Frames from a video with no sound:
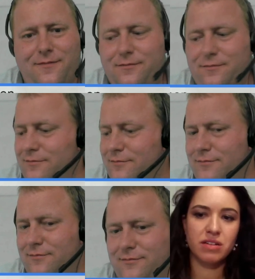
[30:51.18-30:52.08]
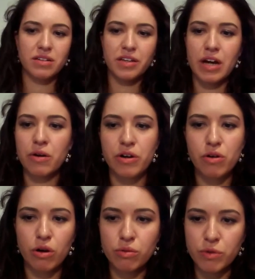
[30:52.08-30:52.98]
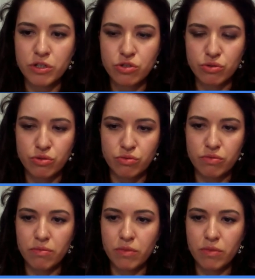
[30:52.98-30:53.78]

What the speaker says: Yeah, basically our goal was to